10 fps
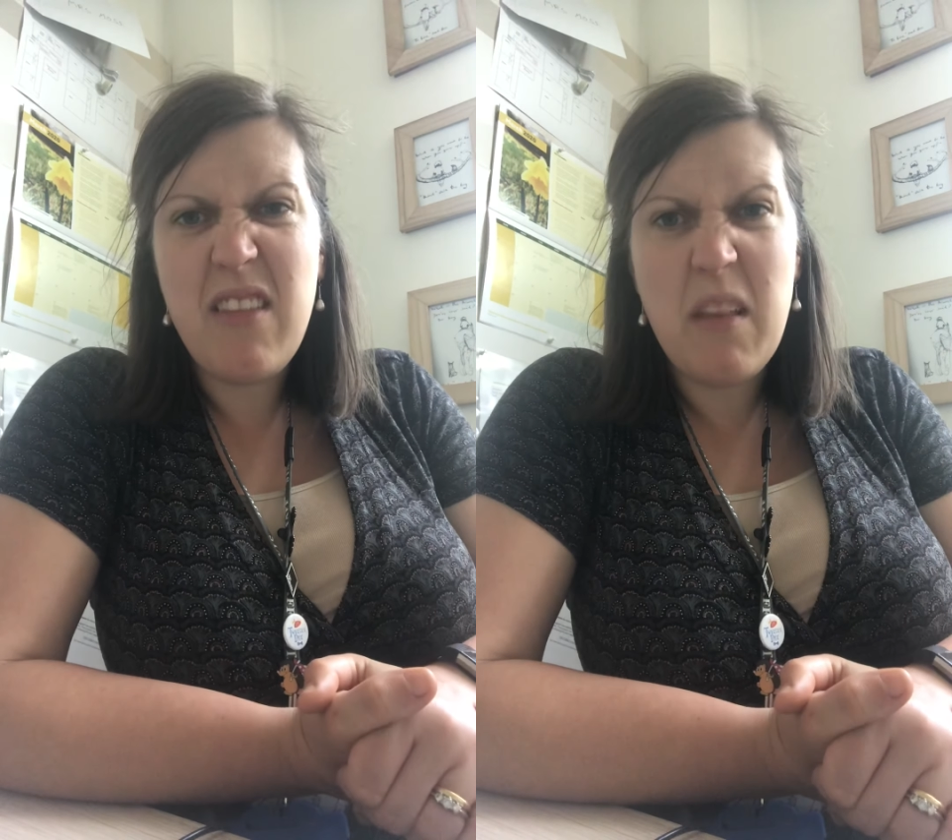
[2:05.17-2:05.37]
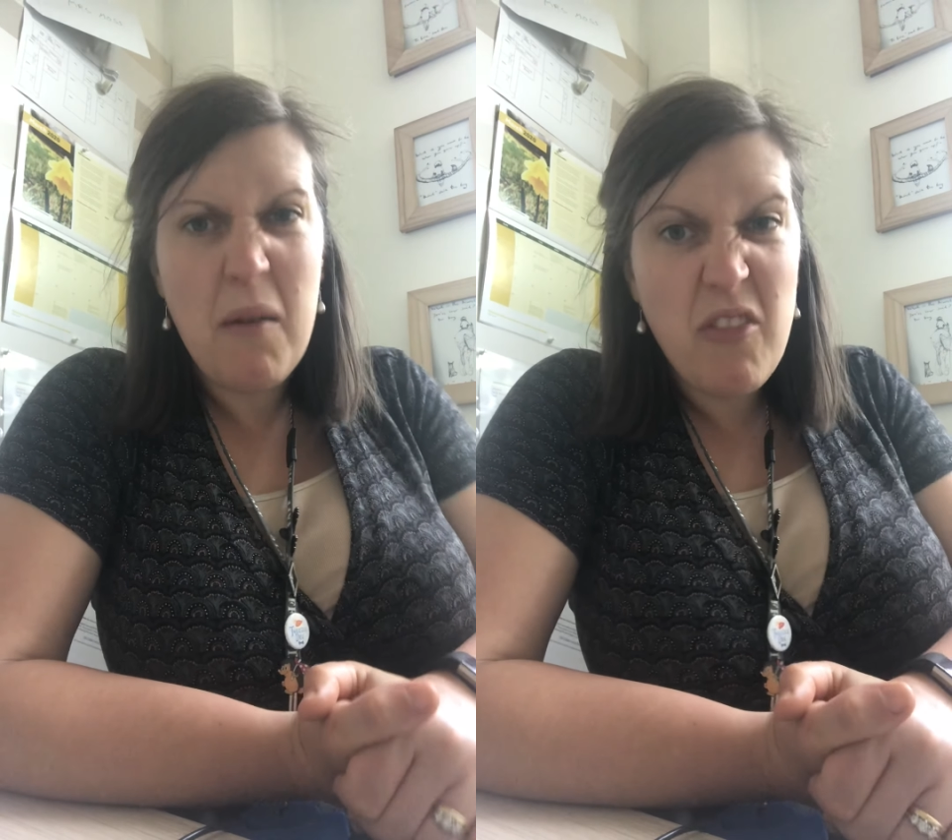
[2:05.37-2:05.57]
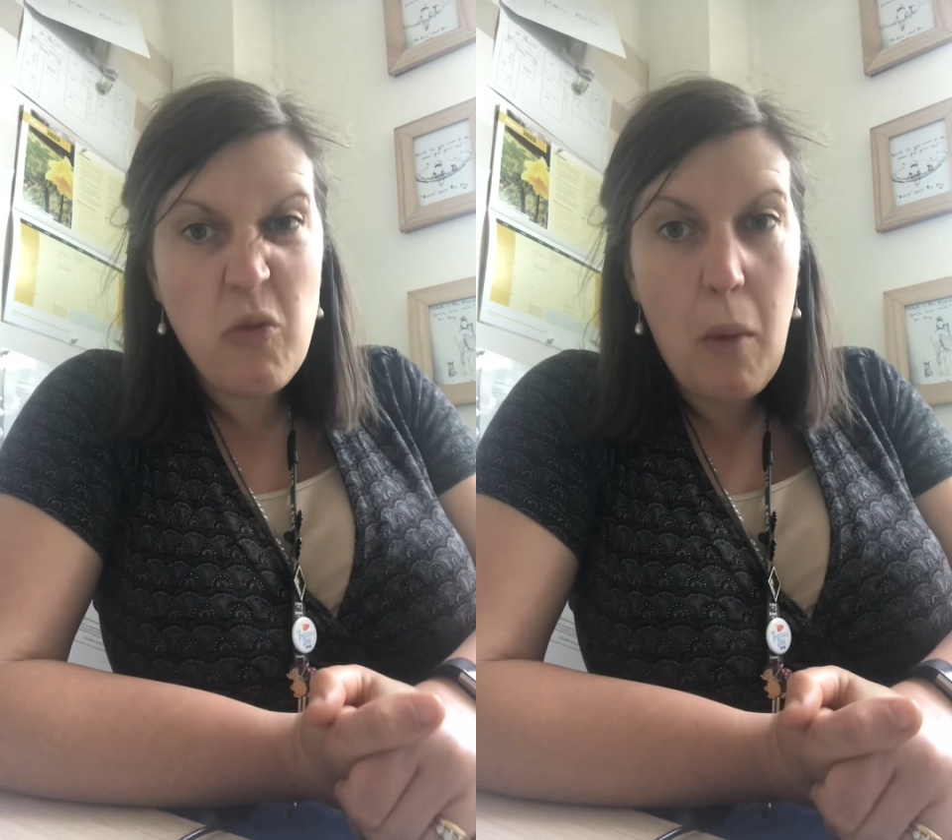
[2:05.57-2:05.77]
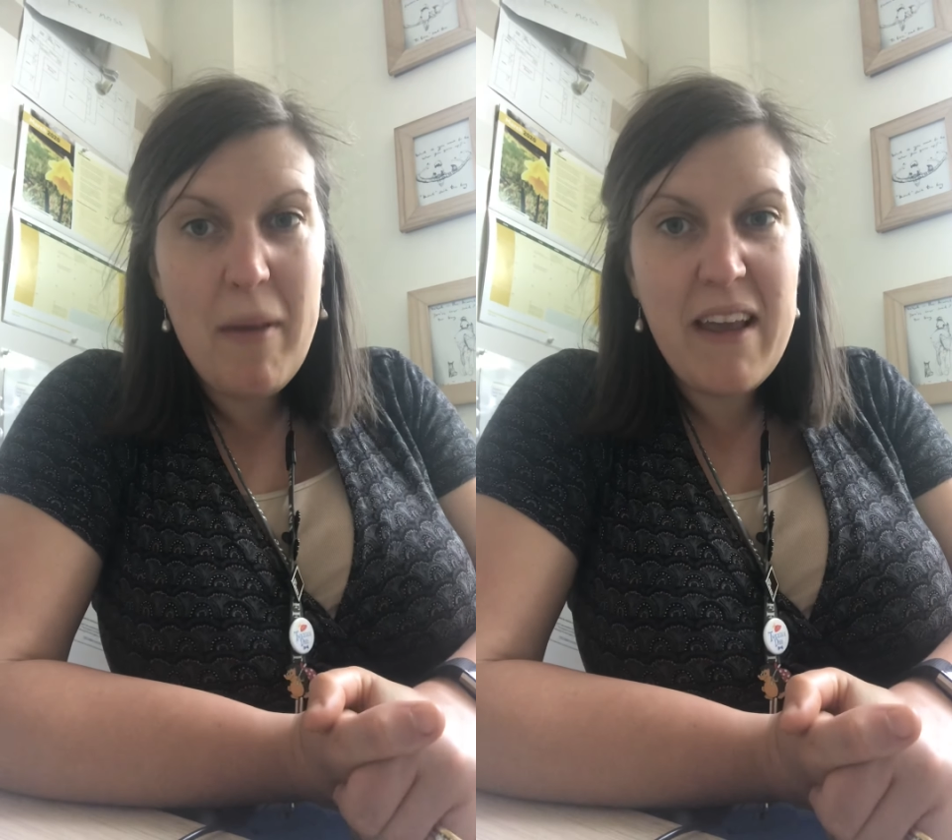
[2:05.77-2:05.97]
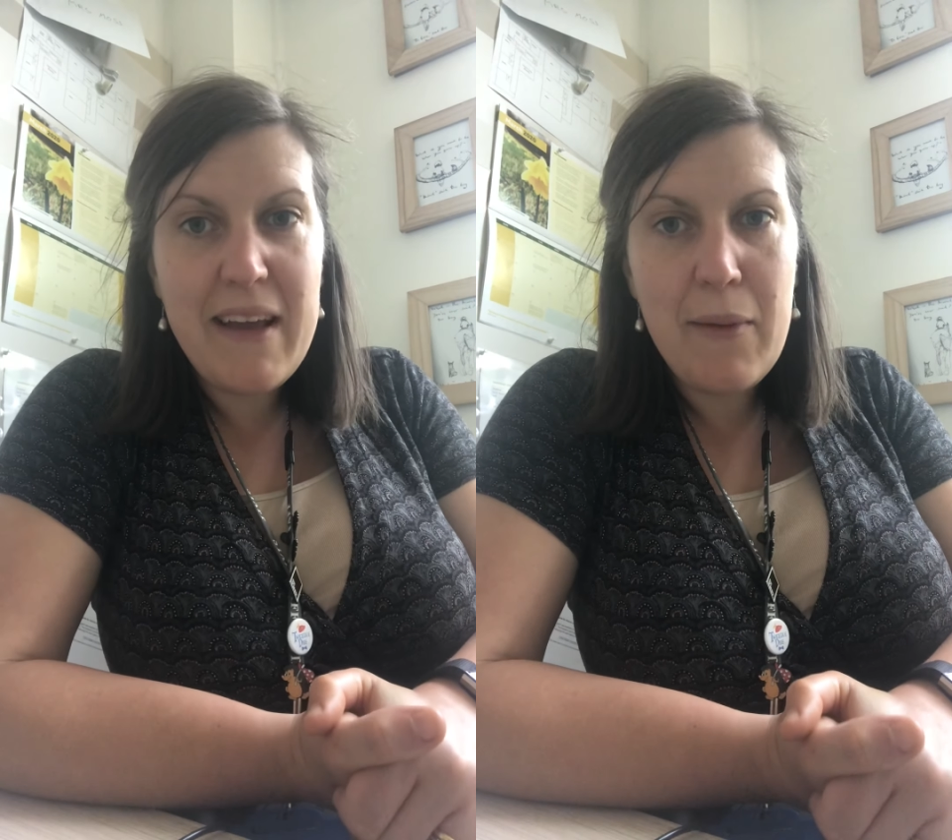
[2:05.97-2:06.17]
so there's a bit of
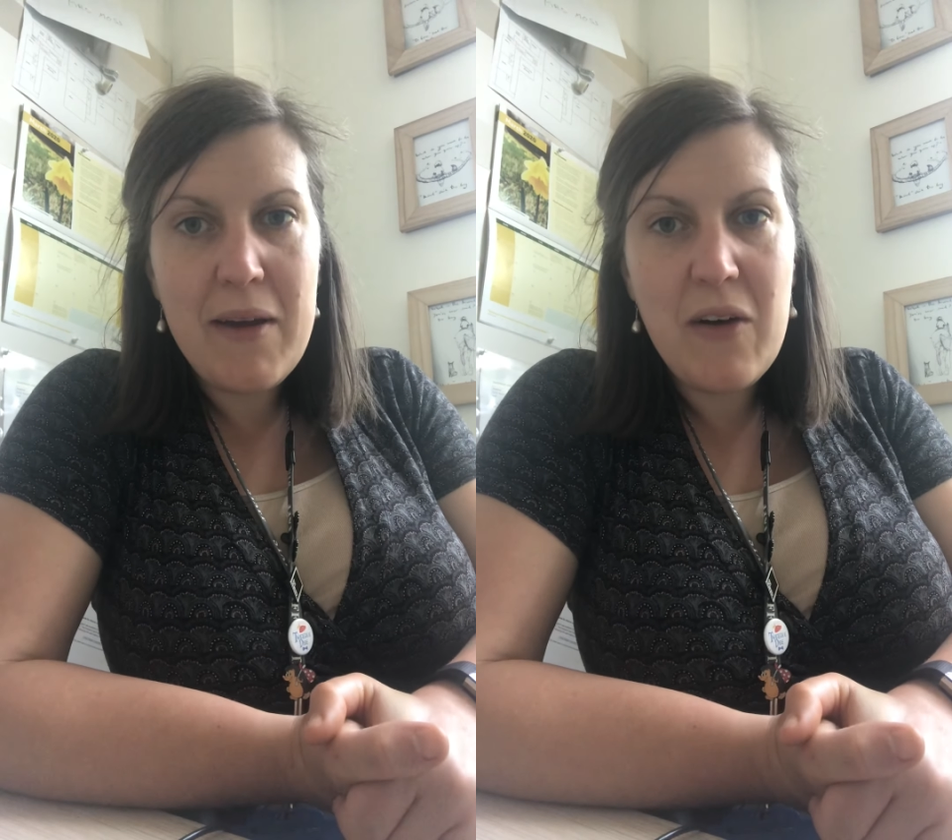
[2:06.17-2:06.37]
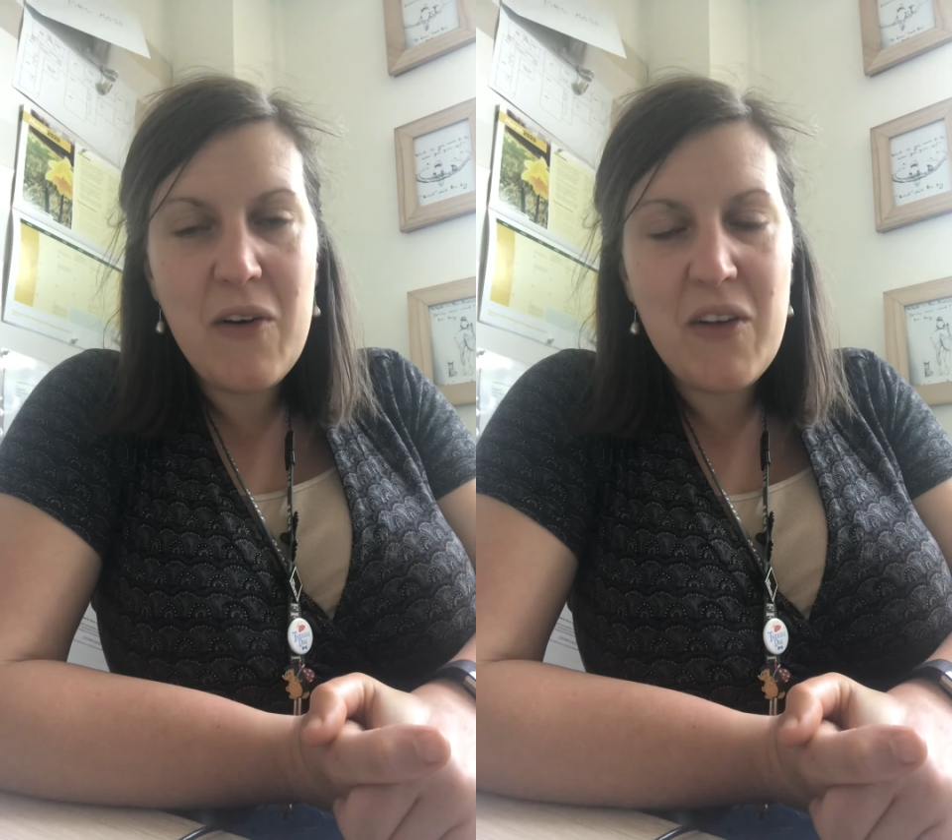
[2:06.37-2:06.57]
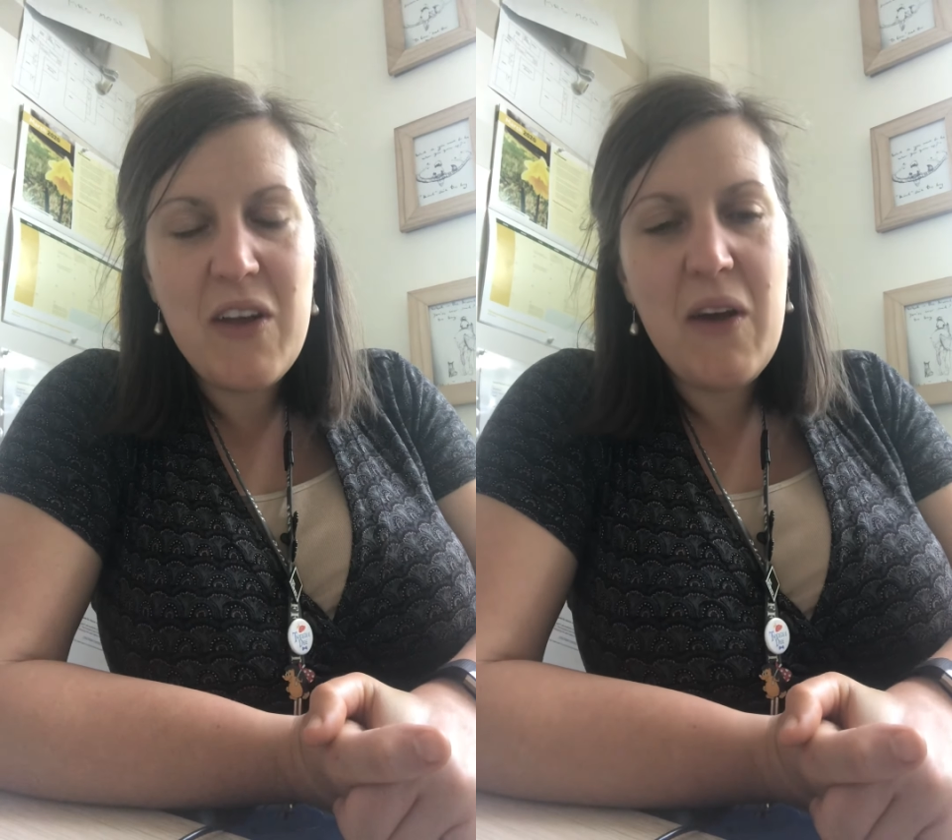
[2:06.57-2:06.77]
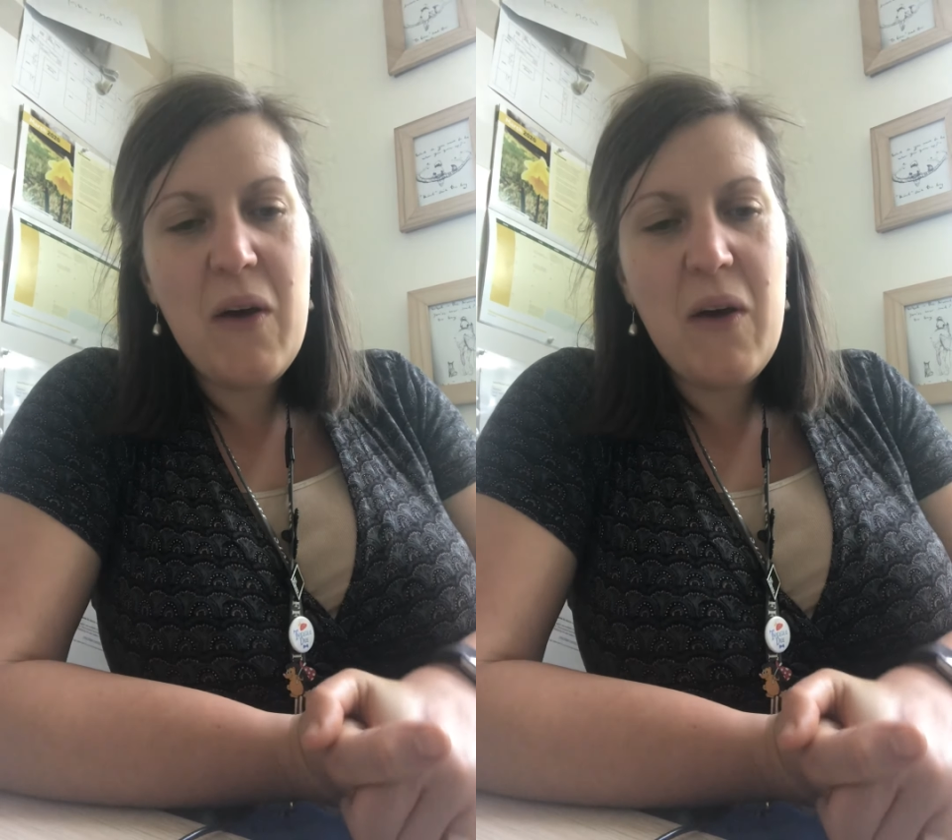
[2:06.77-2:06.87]
squabbling going on,